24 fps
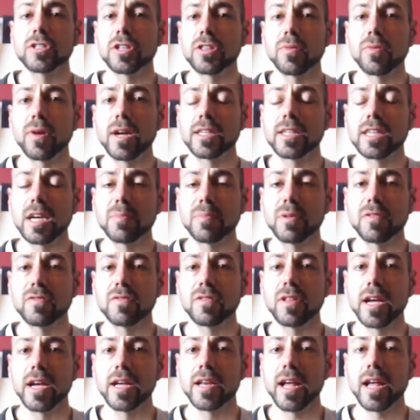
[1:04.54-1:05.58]
to the right type of
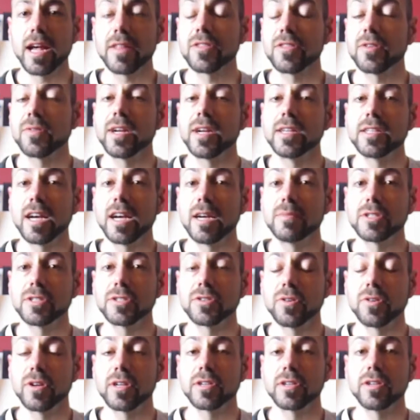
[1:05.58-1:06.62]
light at the right times is
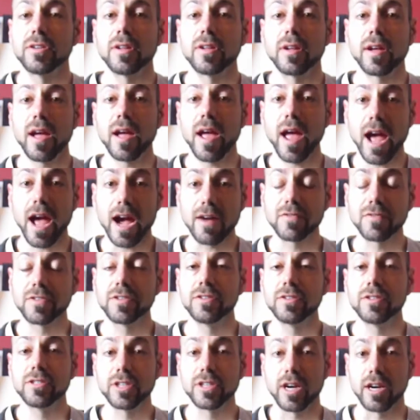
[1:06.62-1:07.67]
critical,
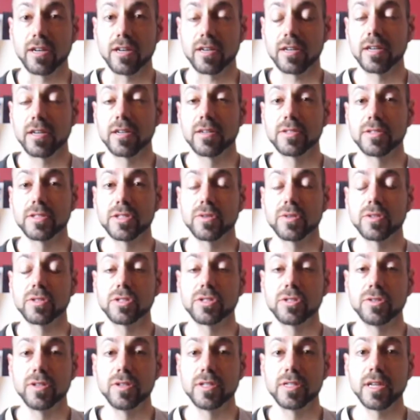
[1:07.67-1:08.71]
after dark, so as
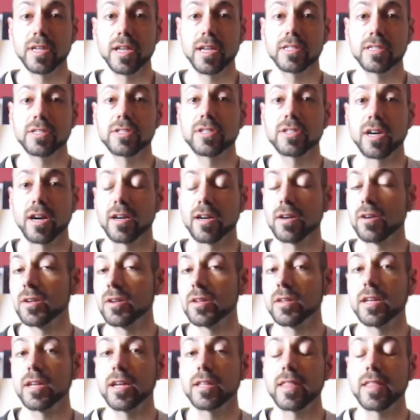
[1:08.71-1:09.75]
soon as it gets
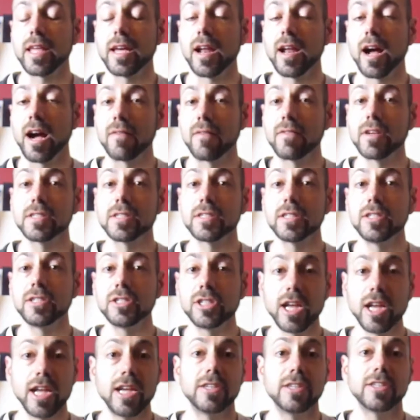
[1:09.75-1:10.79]
dark, that obviously
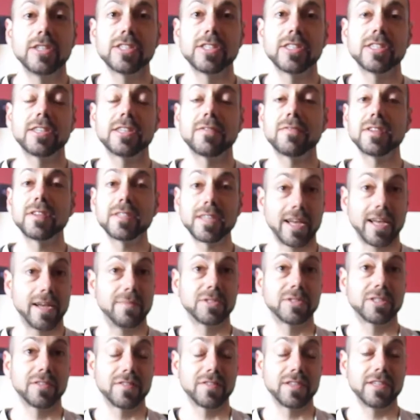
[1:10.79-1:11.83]
changes at different
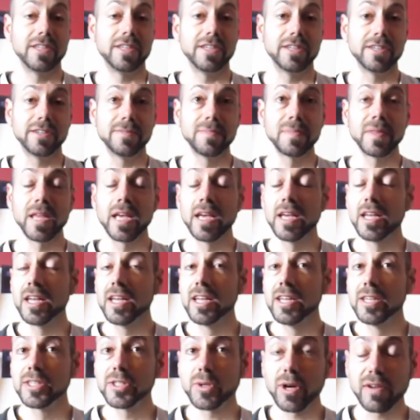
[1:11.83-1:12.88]
times of the year.
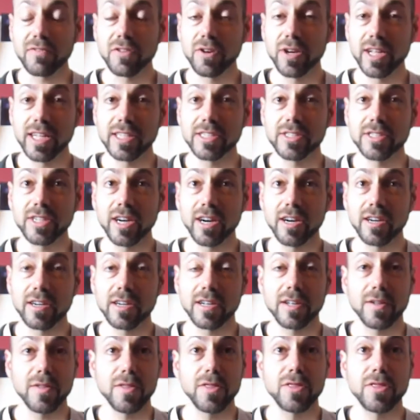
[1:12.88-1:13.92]
So after it gets
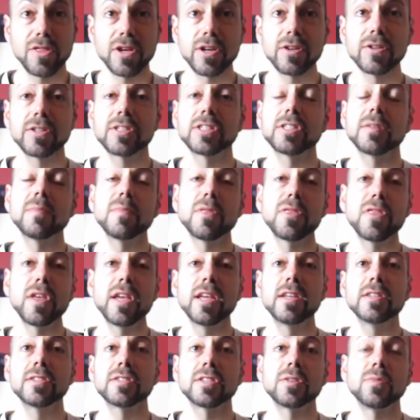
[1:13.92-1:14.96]
dark, there's some
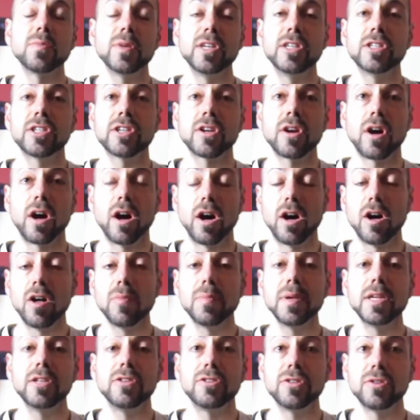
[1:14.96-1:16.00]
things that we should all
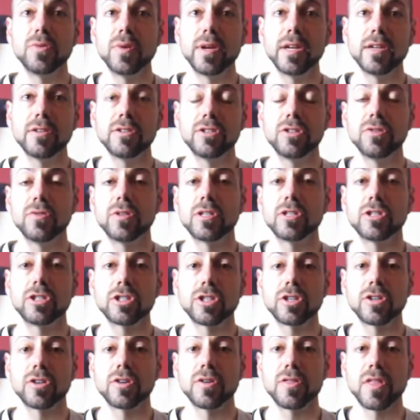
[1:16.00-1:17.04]
be doing to
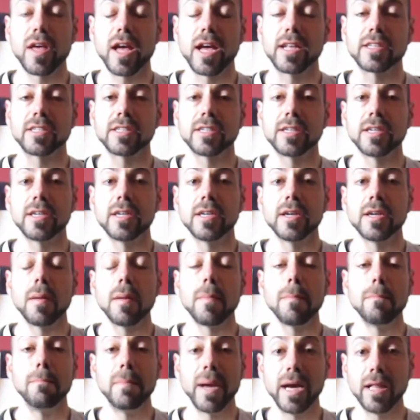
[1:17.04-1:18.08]
ensure that
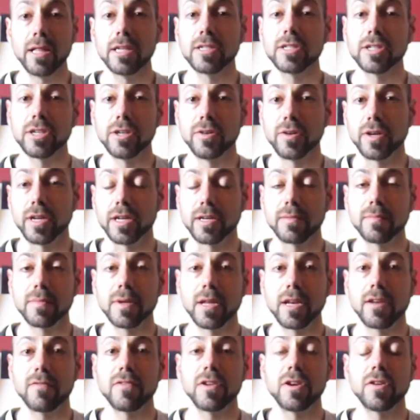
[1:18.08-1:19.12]
melatonin,
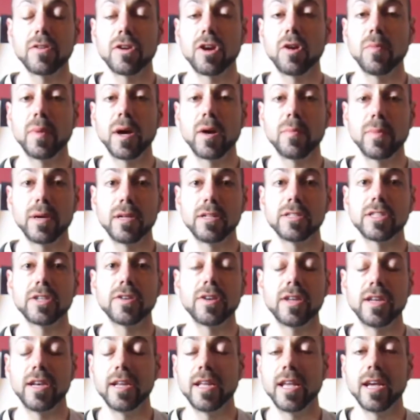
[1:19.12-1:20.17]
and if you don't know about
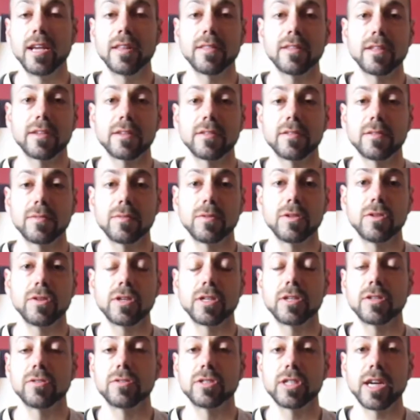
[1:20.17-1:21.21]
melatonin, again, you
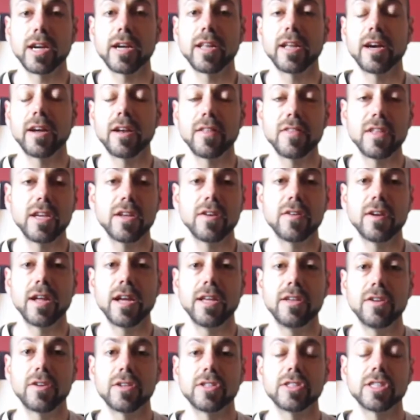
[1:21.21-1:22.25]
can check it out on the
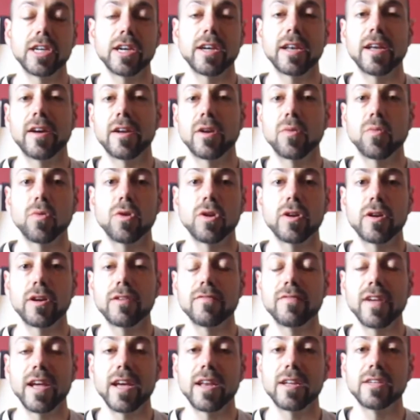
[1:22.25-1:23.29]
internet, you can check it out at Warrior
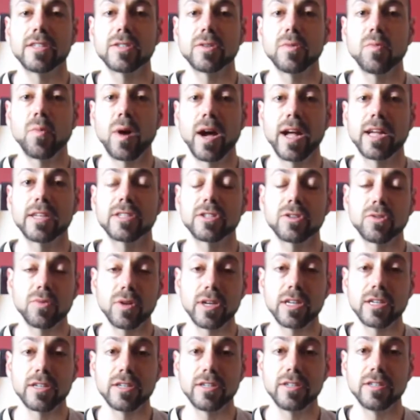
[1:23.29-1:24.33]
Advantage and why it's
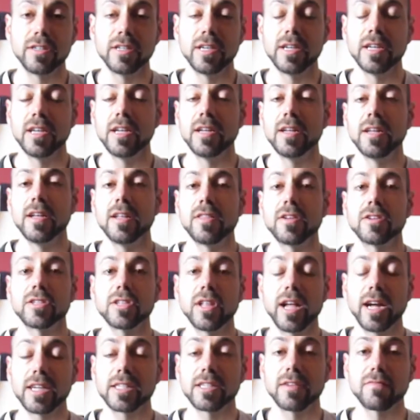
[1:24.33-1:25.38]
critical. There's
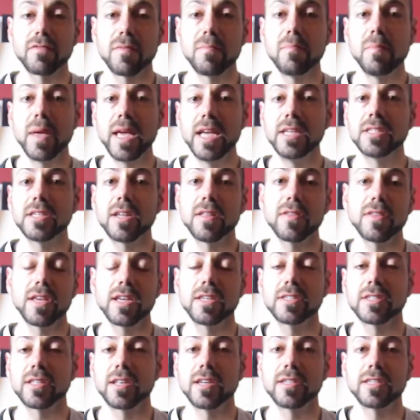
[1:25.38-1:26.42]
lots of amazing
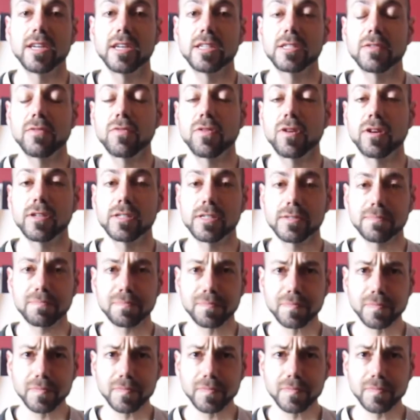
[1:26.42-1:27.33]
things that it does for us.